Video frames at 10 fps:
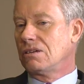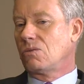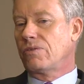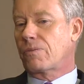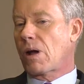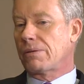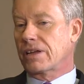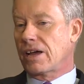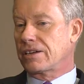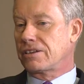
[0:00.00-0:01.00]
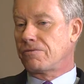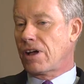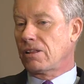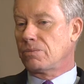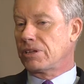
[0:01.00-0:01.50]
we've probably got a
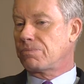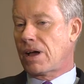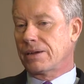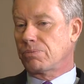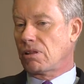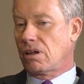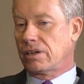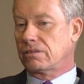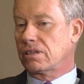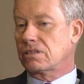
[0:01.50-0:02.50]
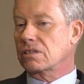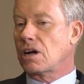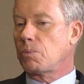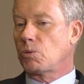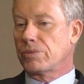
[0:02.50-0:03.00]
development pipeline that's a
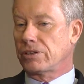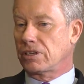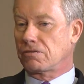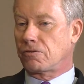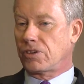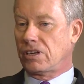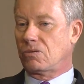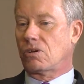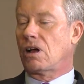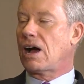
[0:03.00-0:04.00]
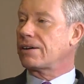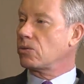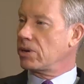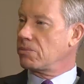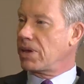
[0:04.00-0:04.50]
couple million feet. Well, how do
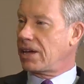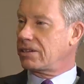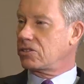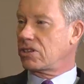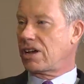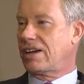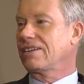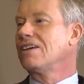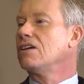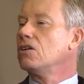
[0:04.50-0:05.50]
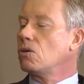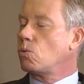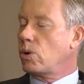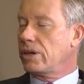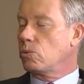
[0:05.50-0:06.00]
we manage that?
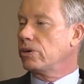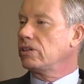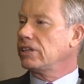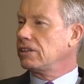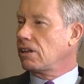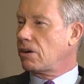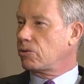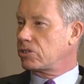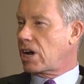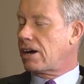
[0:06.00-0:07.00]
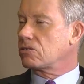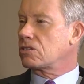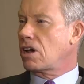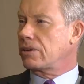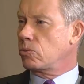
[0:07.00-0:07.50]
We really leverage
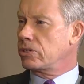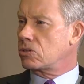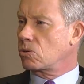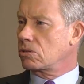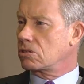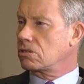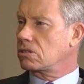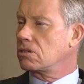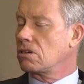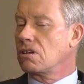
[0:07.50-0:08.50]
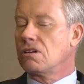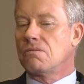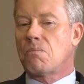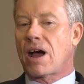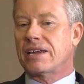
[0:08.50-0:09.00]
outside resources. Mm-hmm.
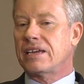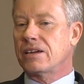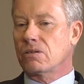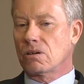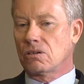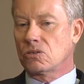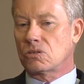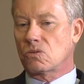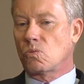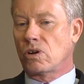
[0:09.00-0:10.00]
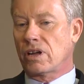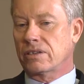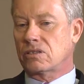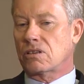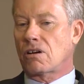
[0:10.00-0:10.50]
My heroes when I
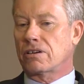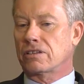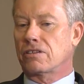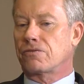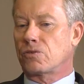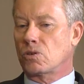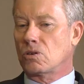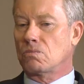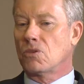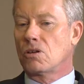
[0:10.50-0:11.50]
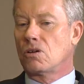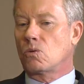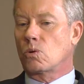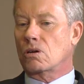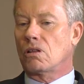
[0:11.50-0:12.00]
started the firm
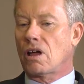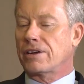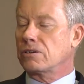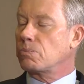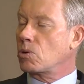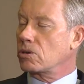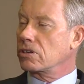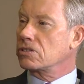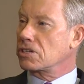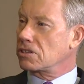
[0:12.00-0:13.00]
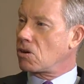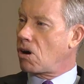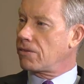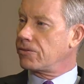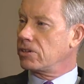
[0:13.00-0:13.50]
were Kleiner Perkins and
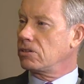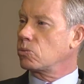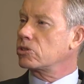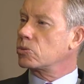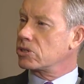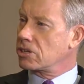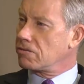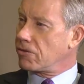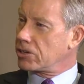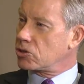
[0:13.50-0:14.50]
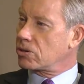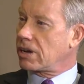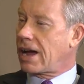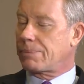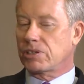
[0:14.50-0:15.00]
Caulfield, which was in venture
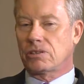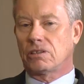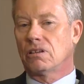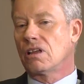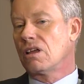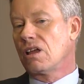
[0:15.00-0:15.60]
capital,